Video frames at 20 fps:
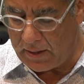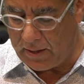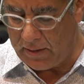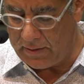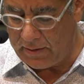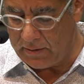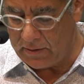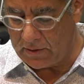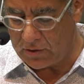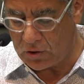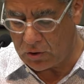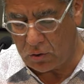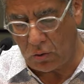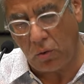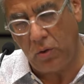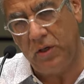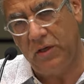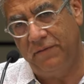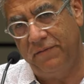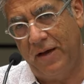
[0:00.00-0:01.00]
In the
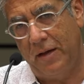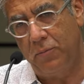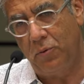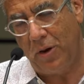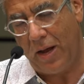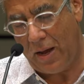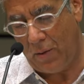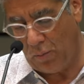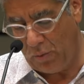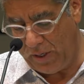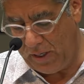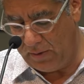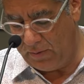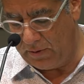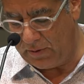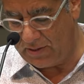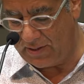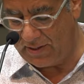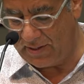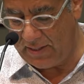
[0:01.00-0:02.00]
story of Abraham, we
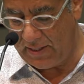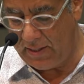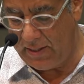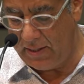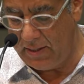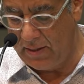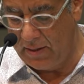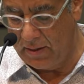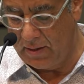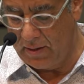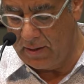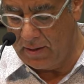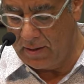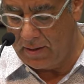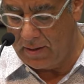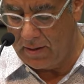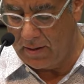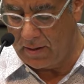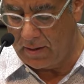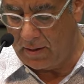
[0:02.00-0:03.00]
see
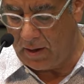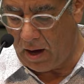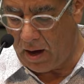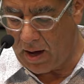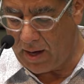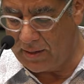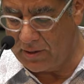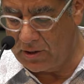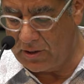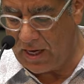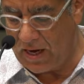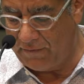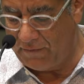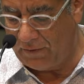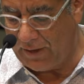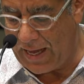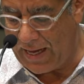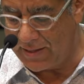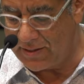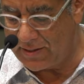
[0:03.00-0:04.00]
God's
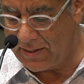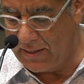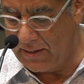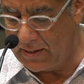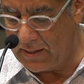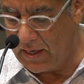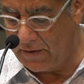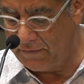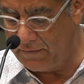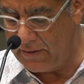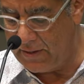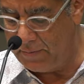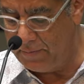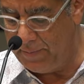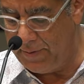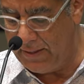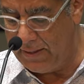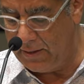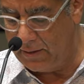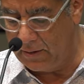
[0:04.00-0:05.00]
everlasting
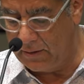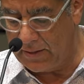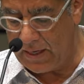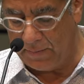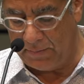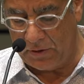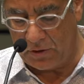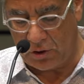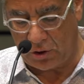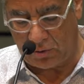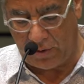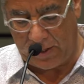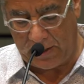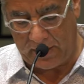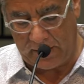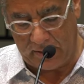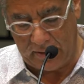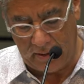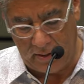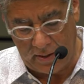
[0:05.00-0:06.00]
covenant being
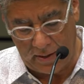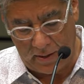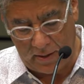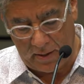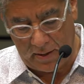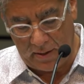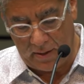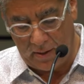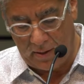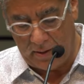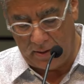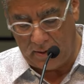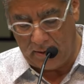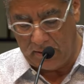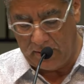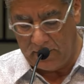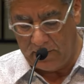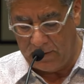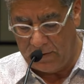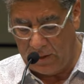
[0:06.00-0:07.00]
demonstrated.
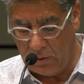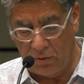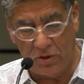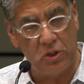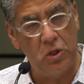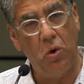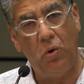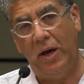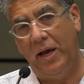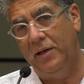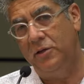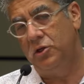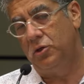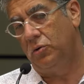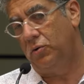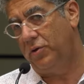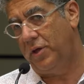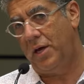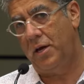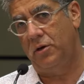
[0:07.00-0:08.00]
There was no
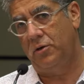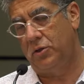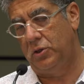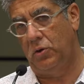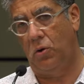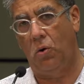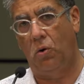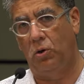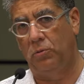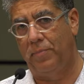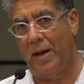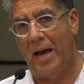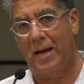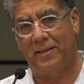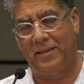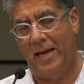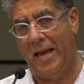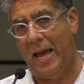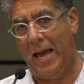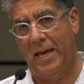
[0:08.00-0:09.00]
angel there to hold
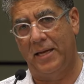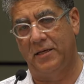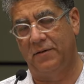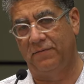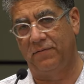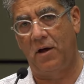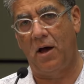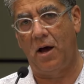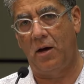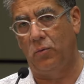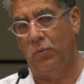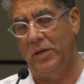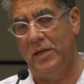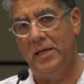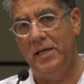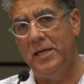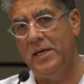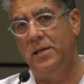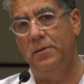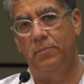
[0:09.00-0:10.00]
back the hand of God when
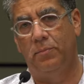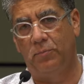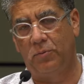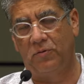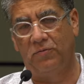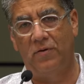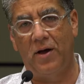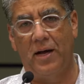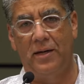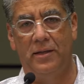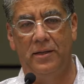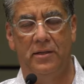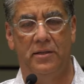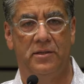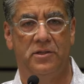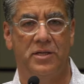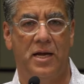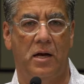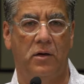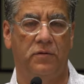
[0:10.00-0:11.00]
he provided
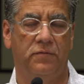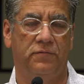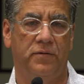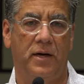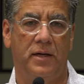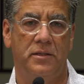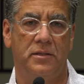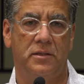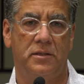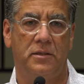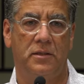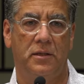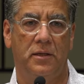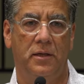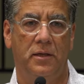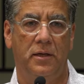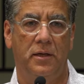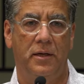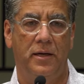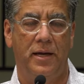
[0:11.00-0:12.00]
the sacrifice.
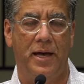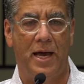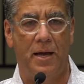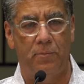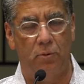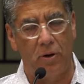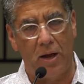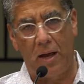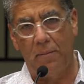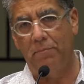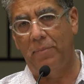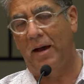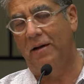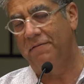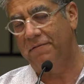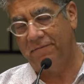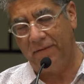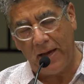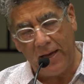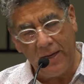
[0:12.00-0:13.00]
Abraham,
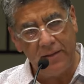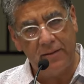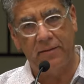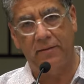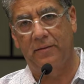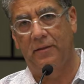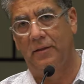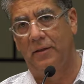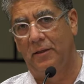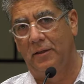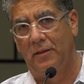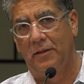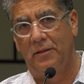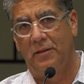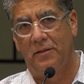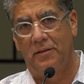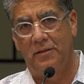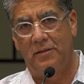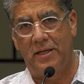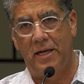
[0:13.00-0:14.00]
by faith,
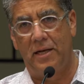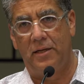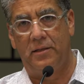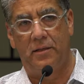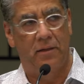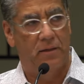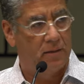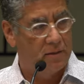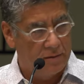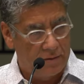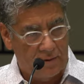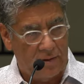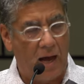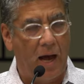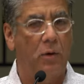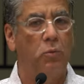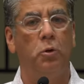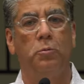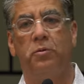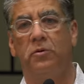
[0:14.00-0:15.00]
said,
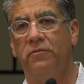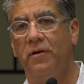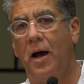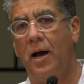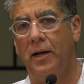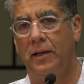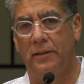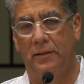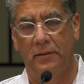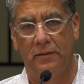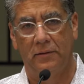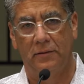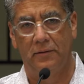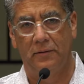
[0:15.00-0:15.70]
God will provide.